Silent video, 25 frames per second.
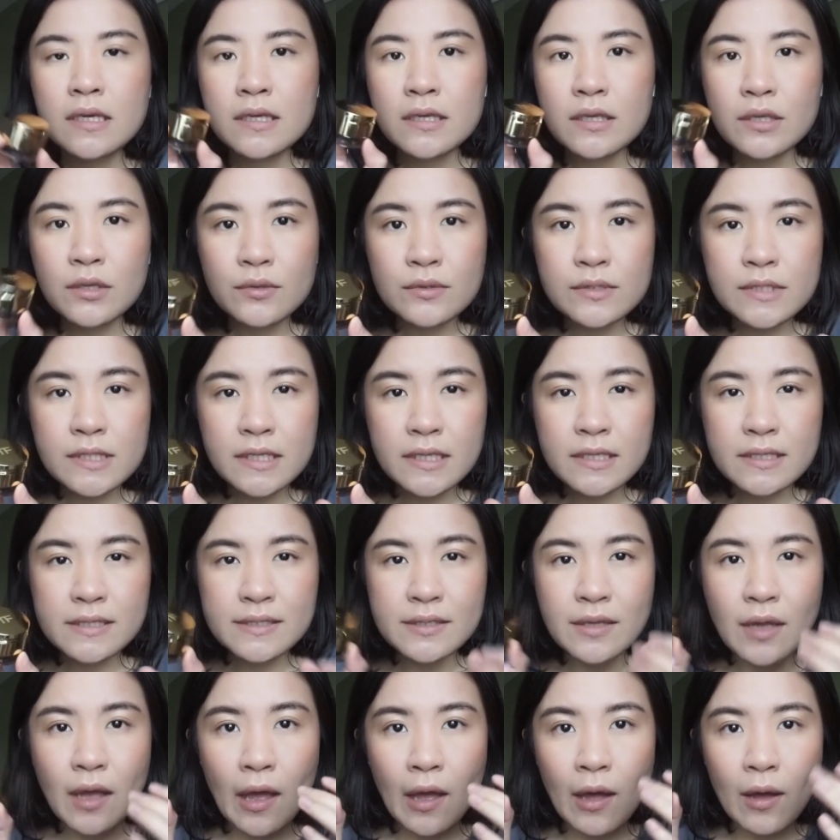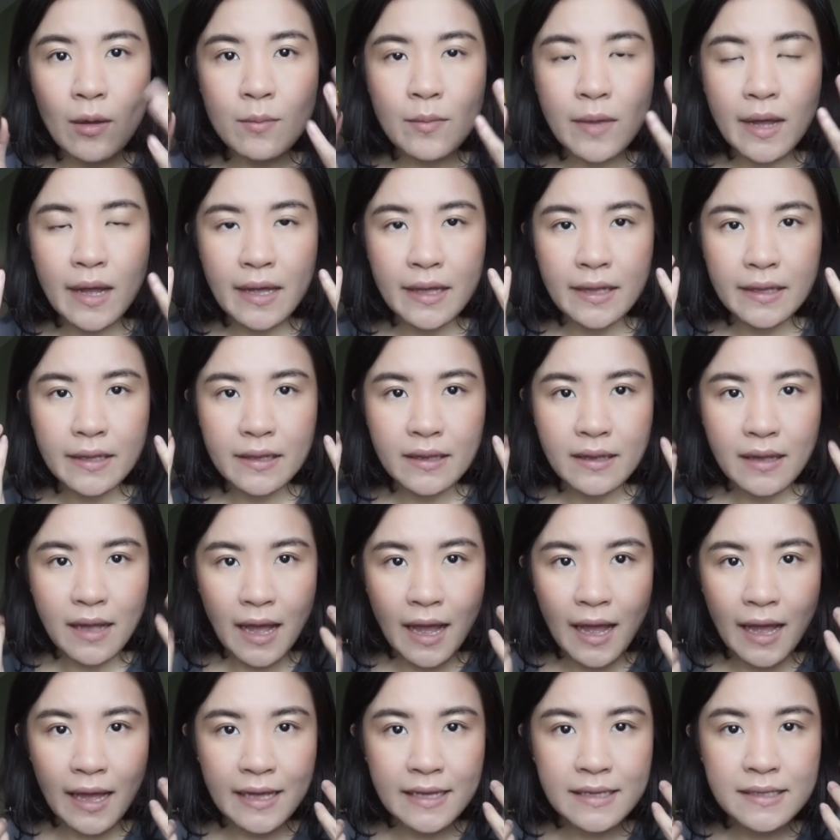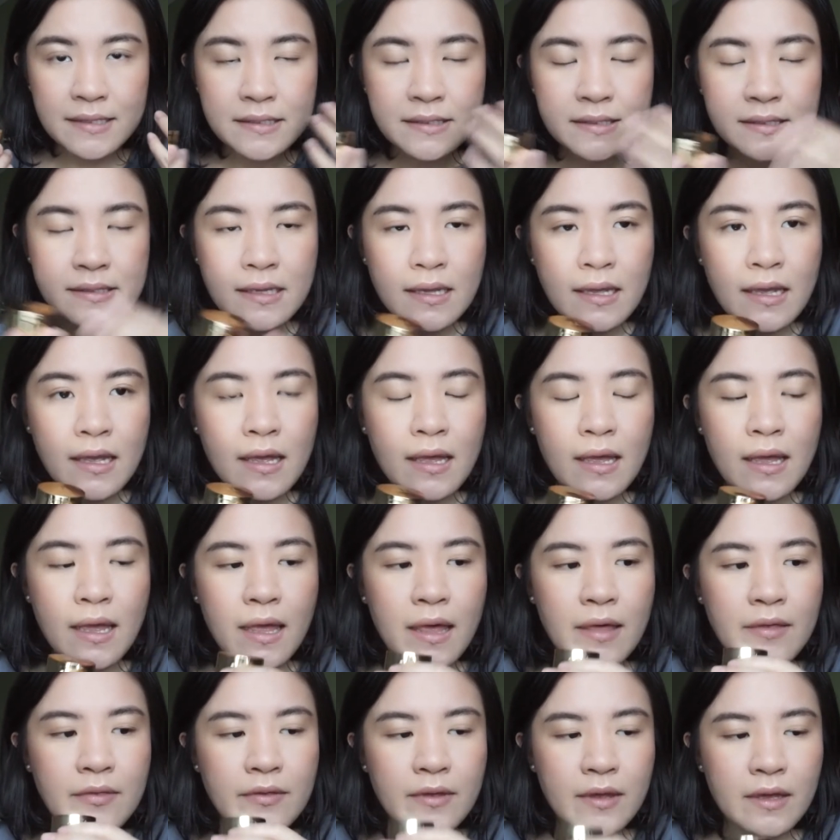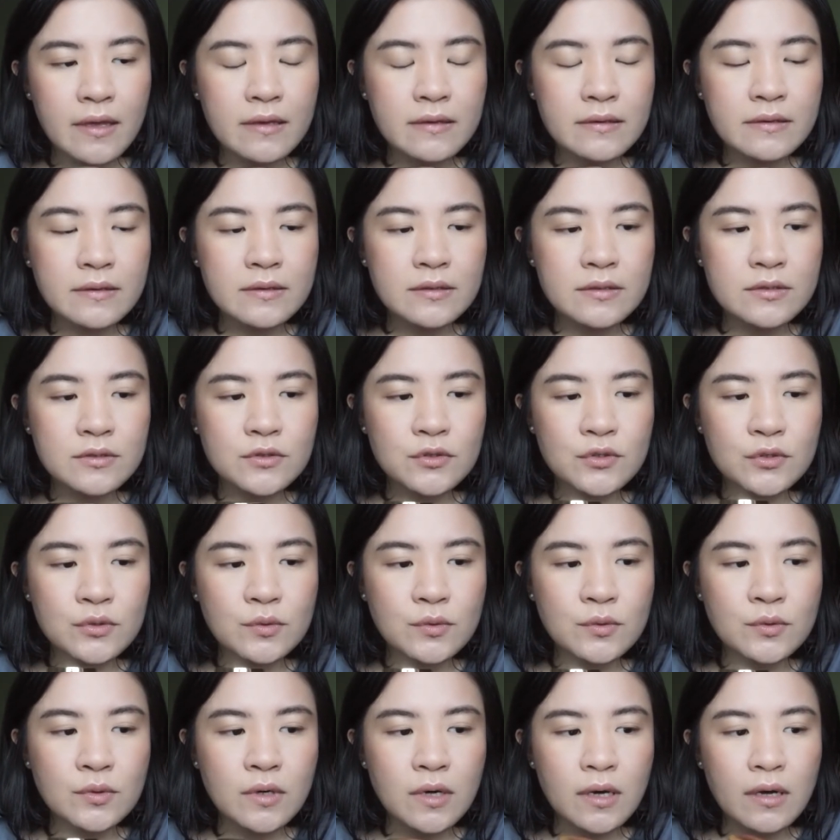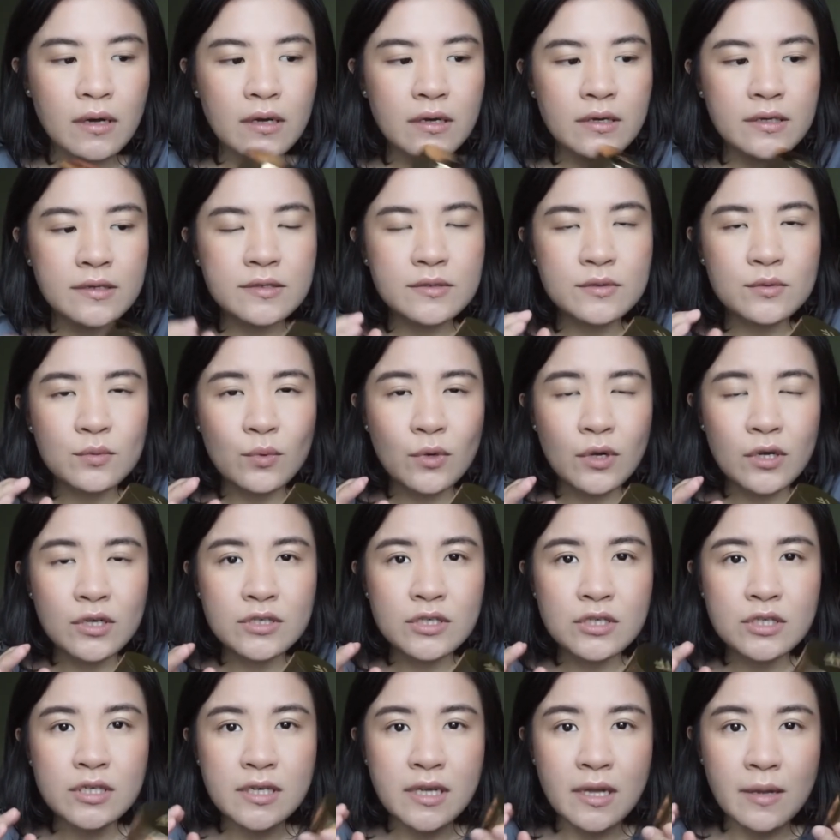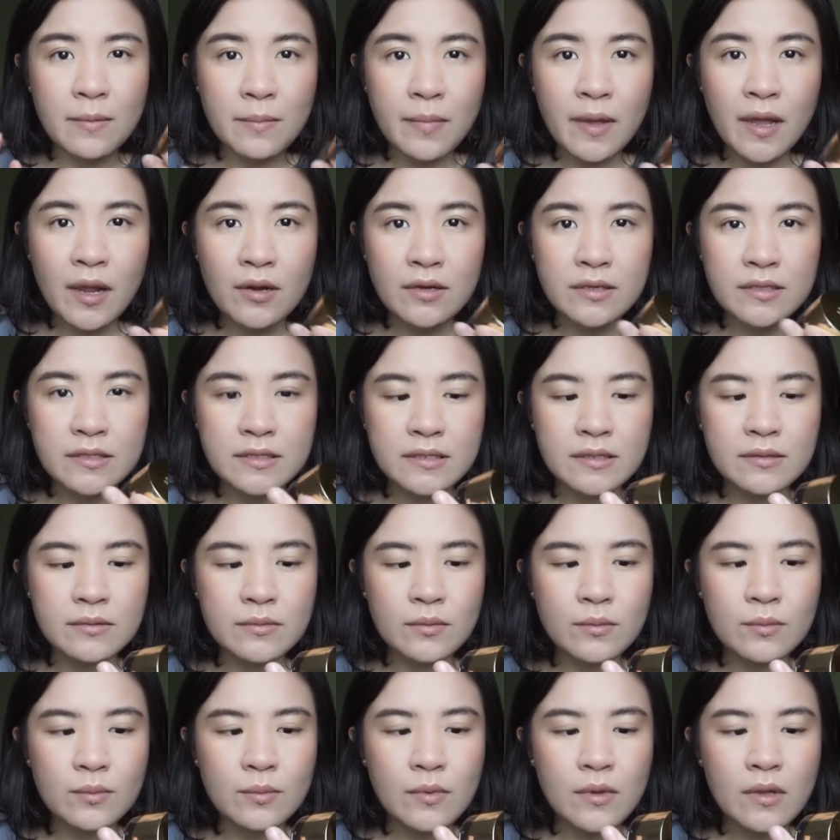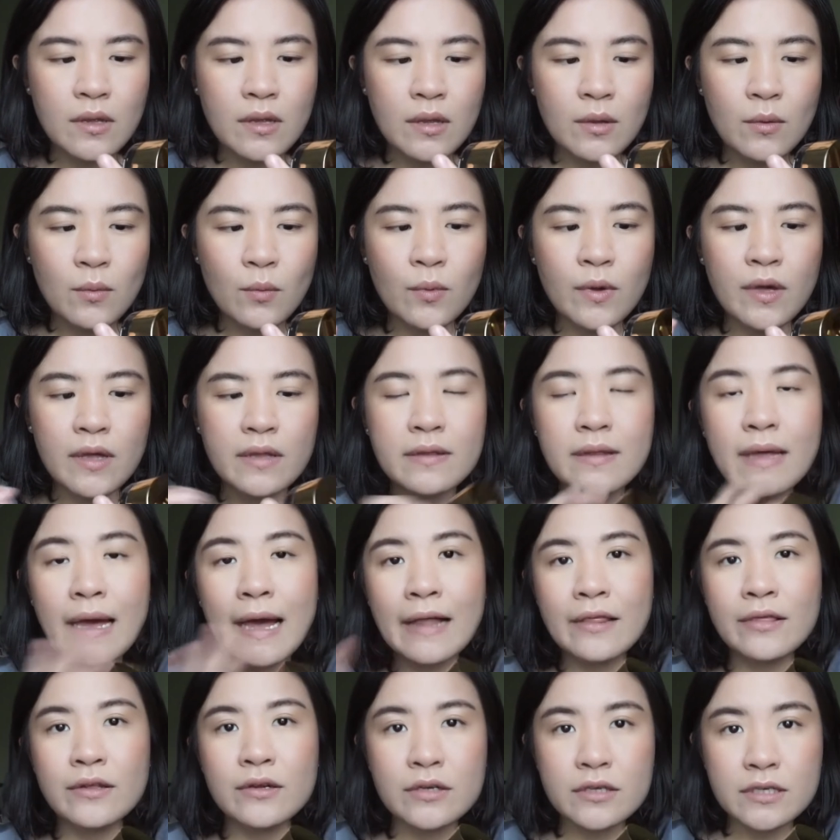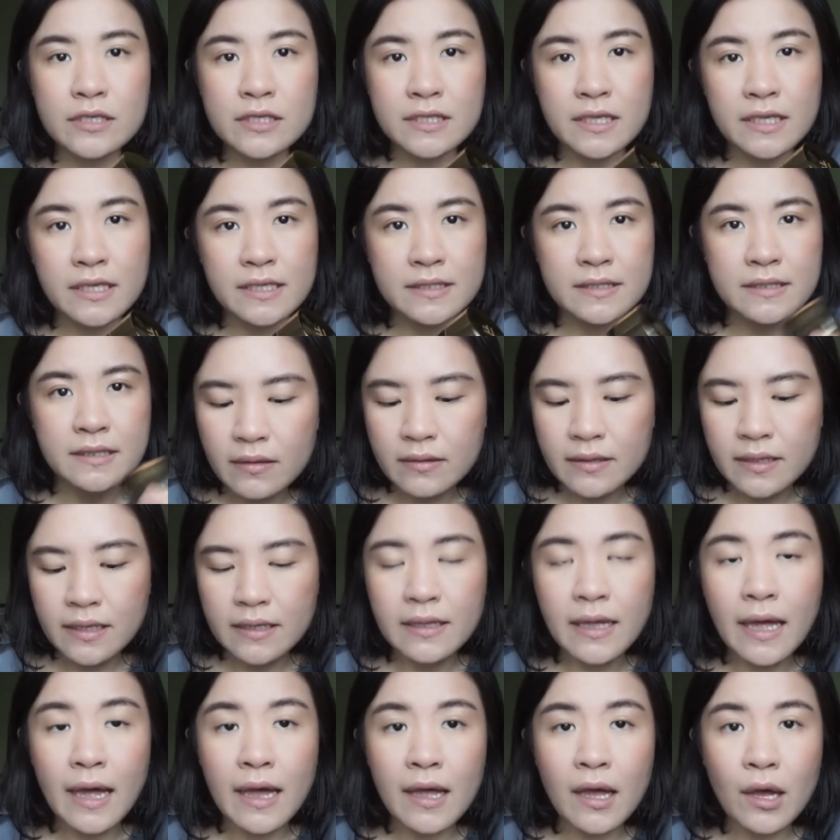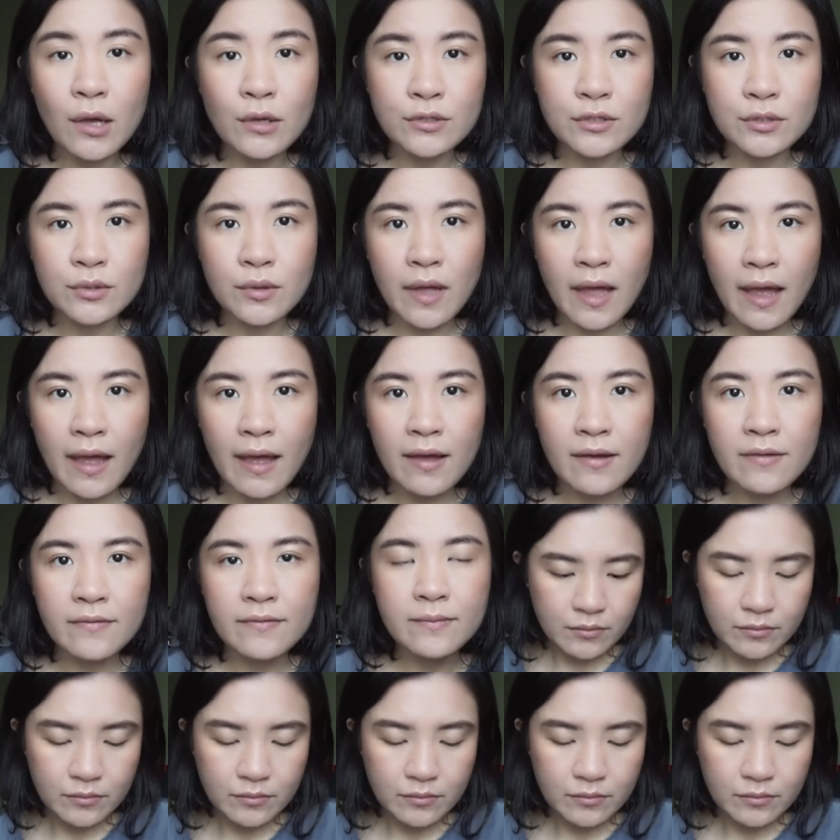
use this on my eyes and then do a swatch comparison with other shades that I also have.